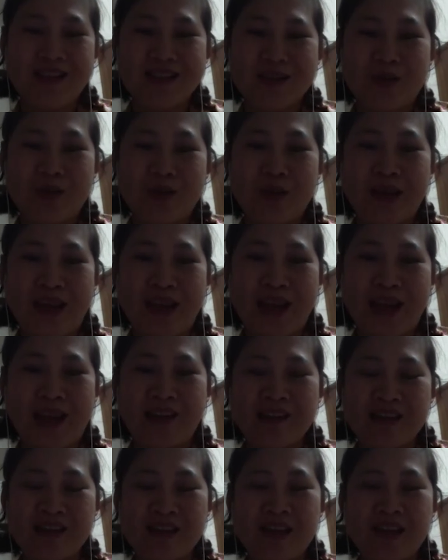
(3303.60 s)
so we can
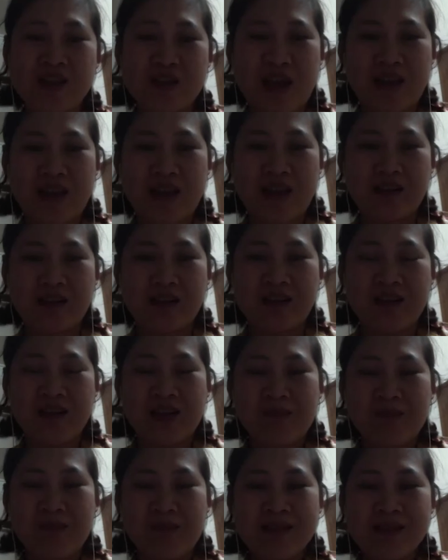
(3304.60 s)
see each other.
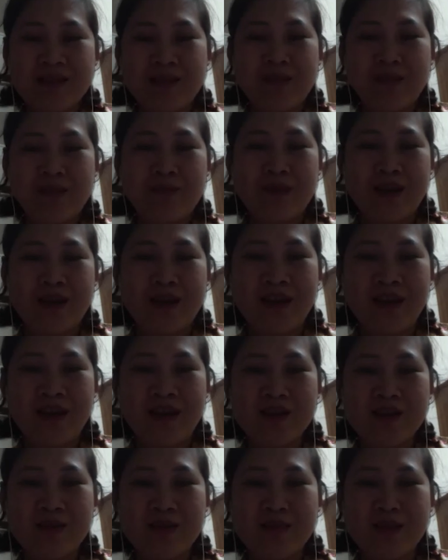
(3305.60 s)
But some of my
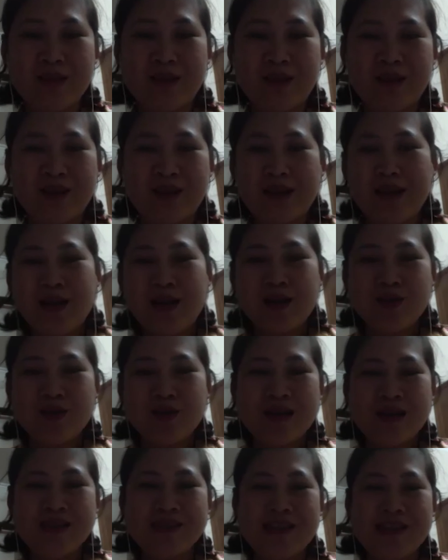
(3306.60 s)
agents, they
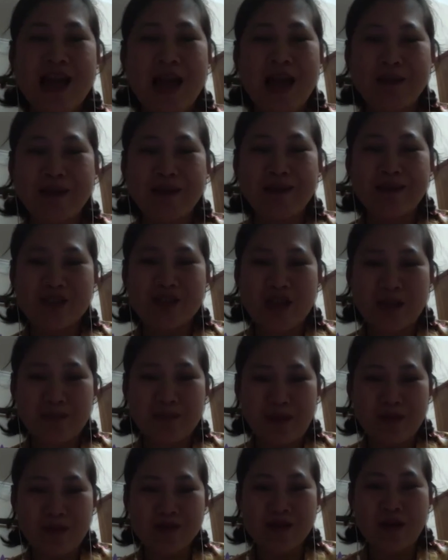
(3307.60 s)
just type in the chat
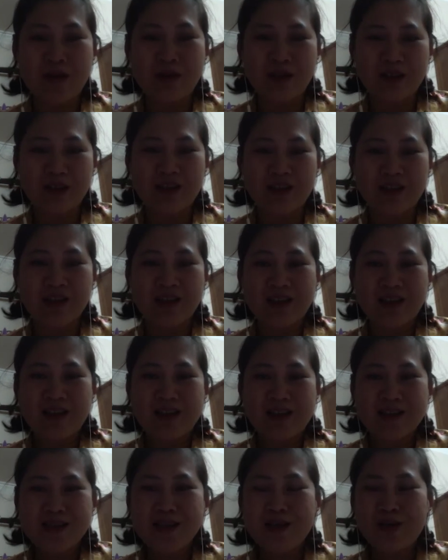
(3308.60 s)
box only.
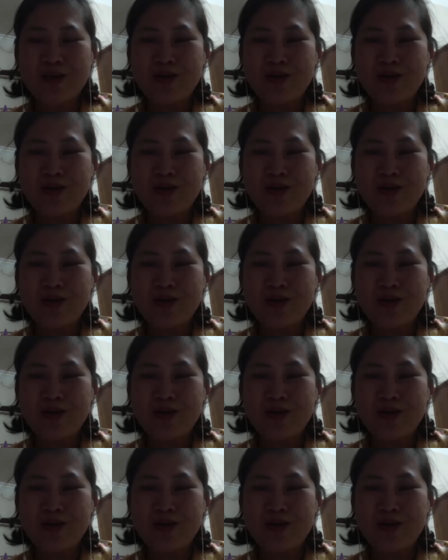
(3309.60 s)
So